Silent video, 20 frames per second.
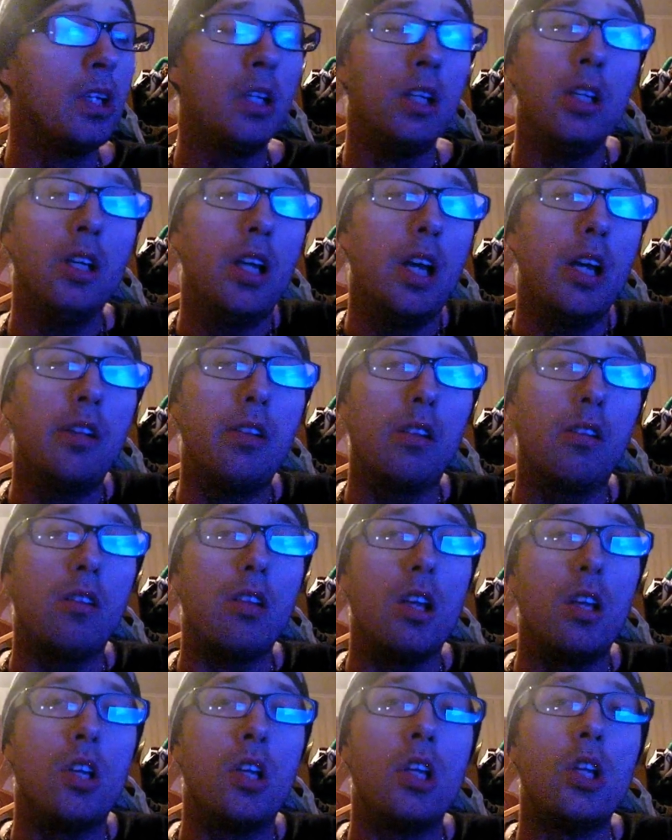That's the
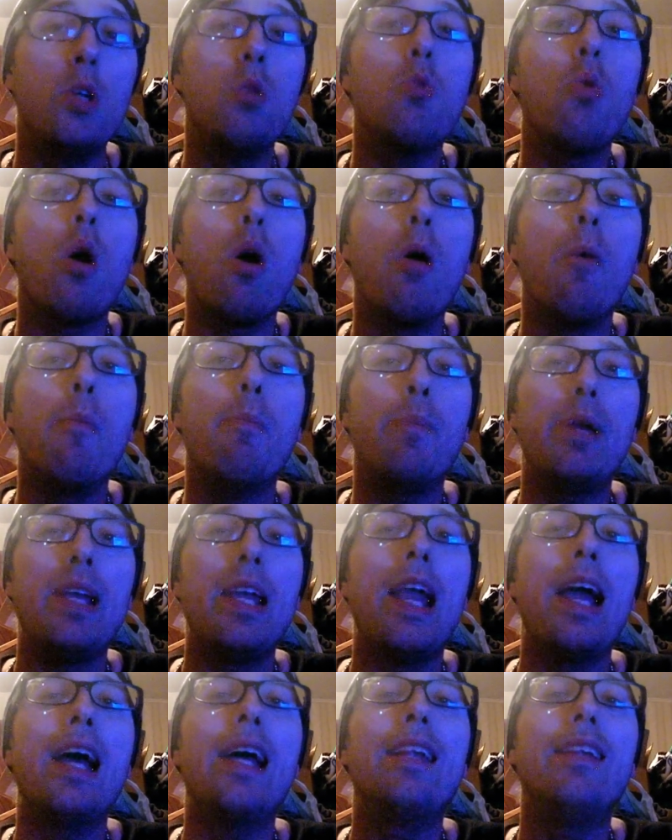thing. You won't be
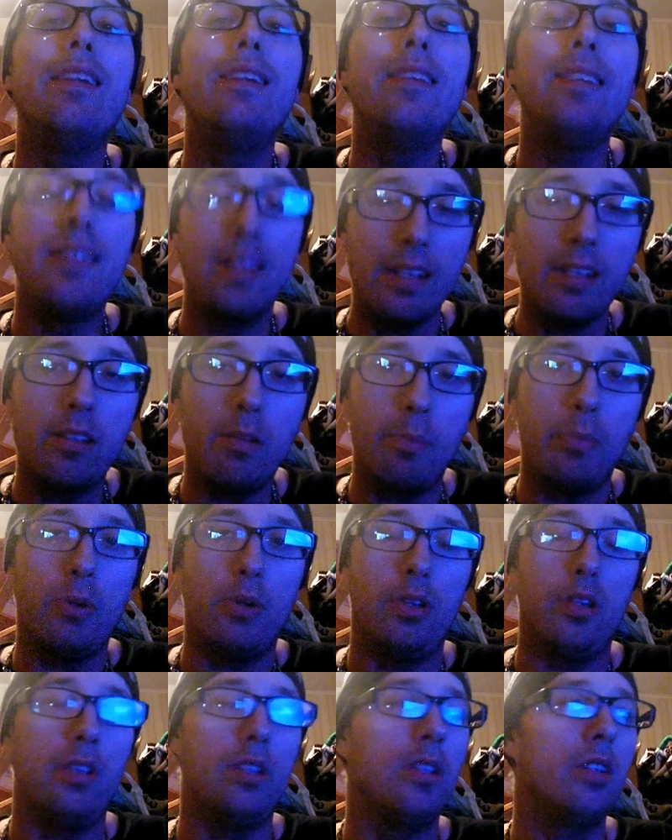disappointed.
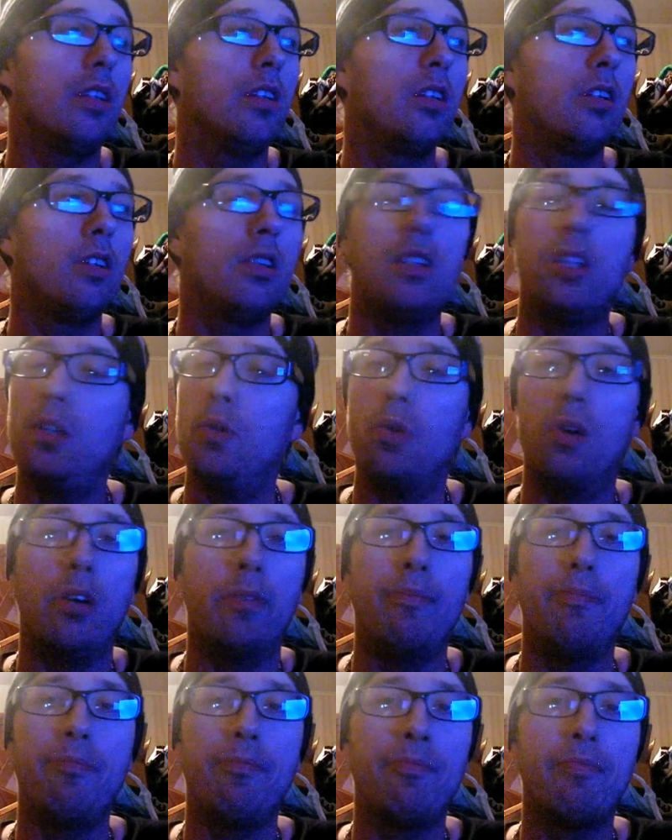You won't.
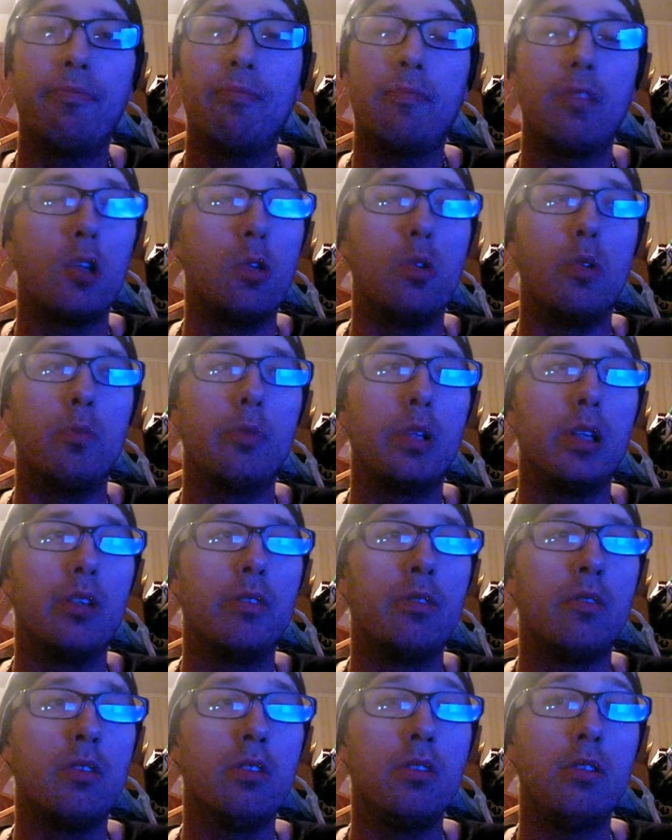You won't be.
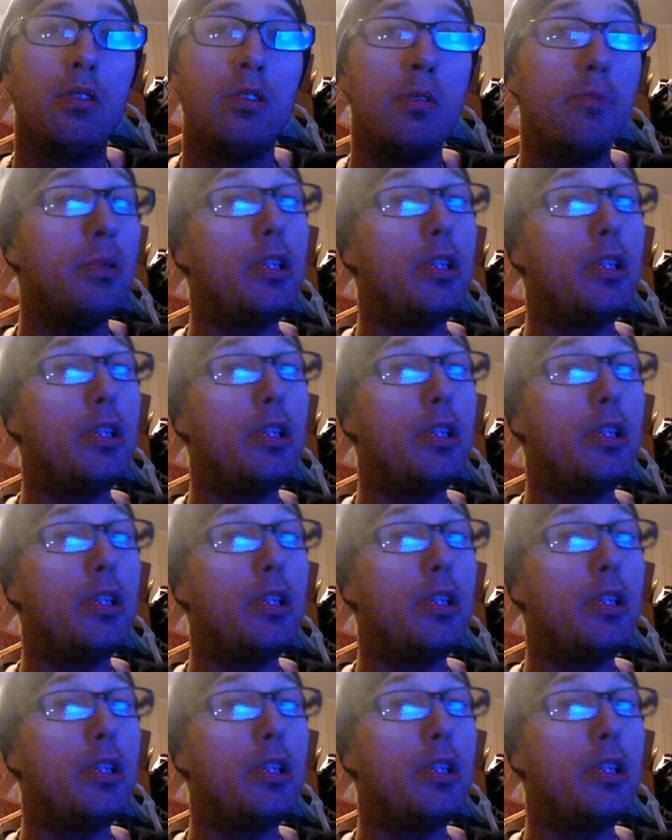You'd be